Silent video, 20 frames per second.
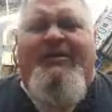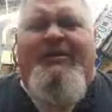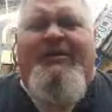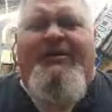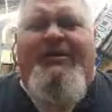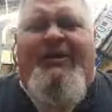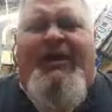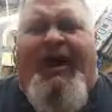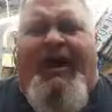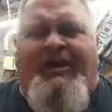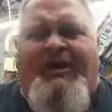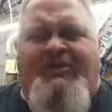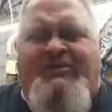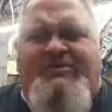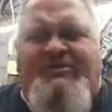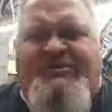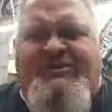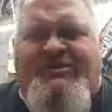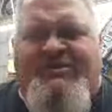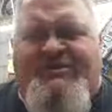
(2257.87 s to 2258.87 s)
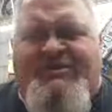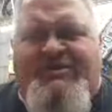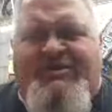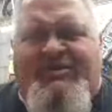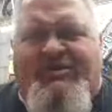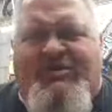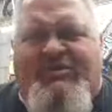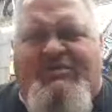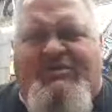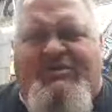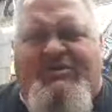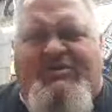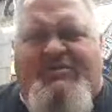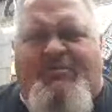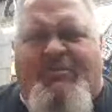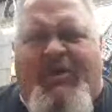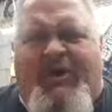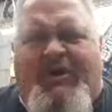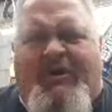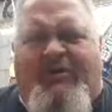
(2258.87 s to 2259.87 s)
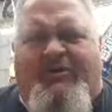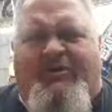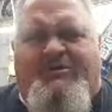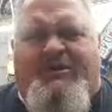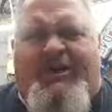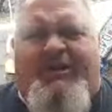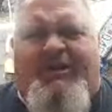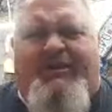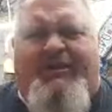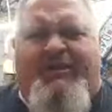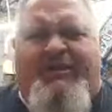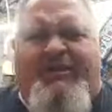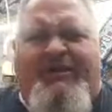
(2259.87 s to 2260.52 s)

I usually just use this butter, Jonathan.